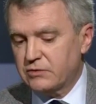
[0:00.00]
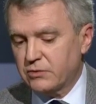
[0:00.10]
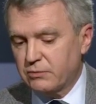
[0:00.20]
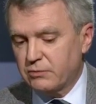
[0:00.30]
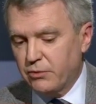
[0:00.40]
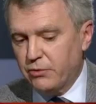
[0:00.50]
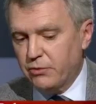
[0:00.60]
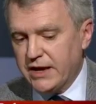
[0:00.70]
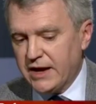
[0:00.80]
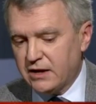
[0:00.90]
so
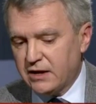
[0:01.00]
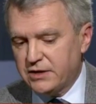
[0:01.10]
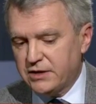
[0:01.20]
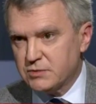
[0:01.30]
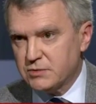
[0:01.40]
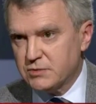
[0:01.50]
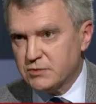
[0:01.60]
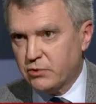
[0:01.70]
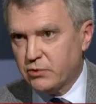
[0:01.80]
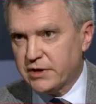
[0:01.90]
the reality of the
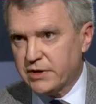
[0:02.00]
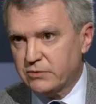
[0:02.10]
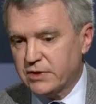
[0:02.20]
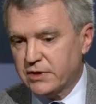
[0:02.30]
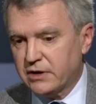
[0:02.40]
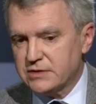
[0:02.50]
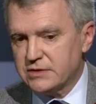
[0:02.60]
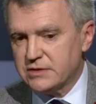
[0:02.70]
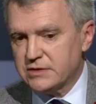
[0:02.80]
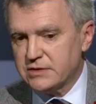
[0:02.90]
support out
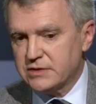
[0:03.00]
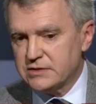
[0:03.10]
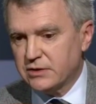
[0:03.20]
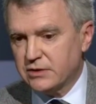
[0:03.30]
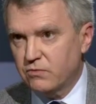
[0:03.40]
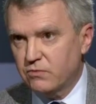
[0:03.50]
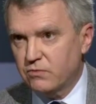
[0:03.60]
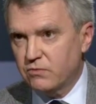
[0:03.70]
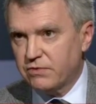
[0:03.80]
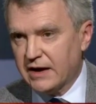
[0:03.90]
there is a
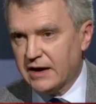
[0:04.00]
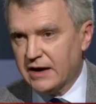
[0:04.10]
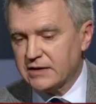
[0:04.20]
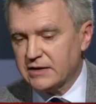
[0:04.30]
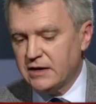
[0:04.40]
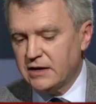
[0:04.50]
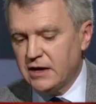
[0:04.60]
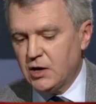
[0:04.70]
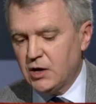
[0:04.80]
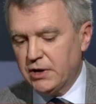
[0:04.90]
known fact.
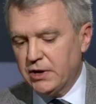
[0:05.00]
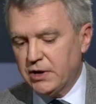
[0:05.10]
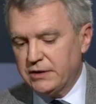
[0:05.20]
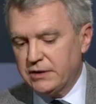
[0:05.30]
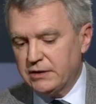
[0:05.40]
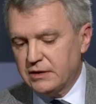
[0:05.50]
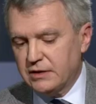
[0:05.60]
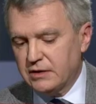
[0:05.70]
But